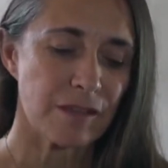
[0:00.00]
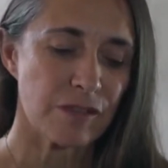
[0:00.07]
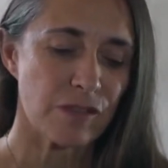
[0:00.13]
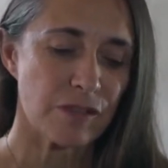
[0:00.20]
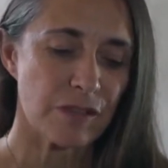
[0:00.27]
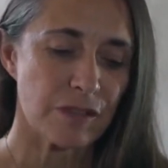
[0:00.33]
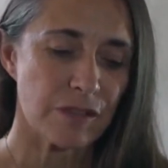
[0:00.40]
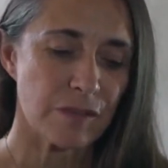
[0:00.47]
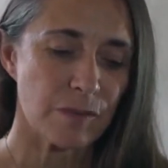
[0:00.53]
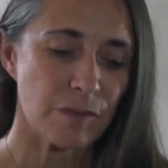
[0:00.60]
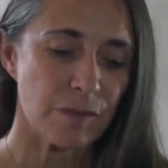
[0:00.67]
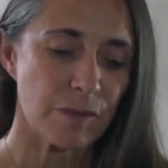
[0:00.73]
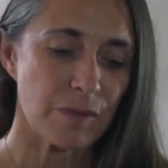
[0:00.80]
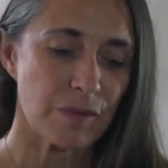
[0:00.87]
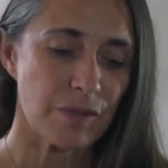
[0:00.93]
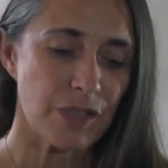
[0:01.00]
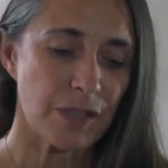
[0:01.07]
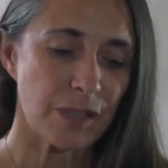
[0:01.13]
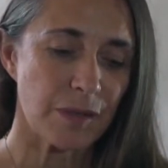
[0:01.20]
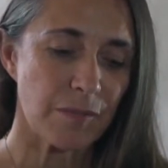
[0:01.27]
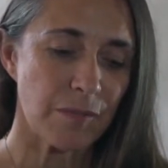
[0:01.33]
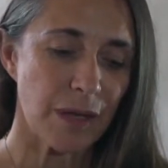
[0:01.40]
she,
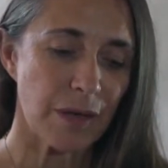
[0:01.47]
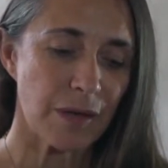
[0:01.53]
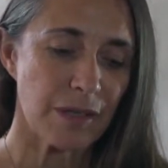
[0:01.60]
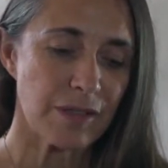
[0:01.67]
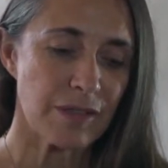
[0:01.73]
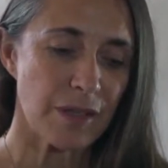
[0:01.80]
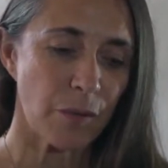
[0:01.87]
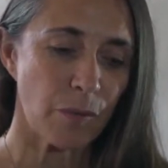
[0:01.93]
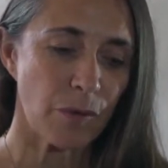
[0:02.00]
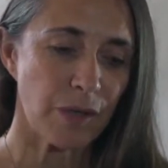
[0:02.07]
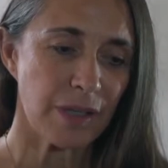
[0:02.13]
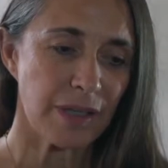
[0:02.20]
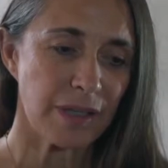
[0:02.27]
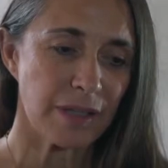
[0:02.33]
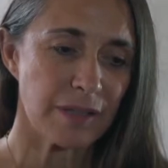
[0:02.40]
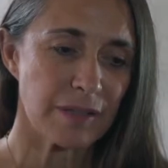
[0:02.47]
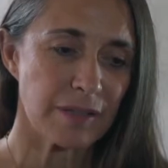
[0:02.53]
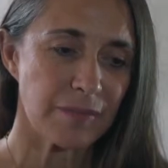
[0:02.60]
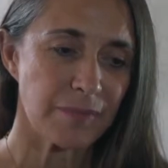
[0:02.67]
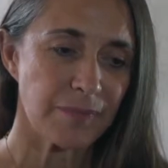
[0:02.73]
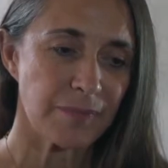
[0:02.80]
she, married someone, and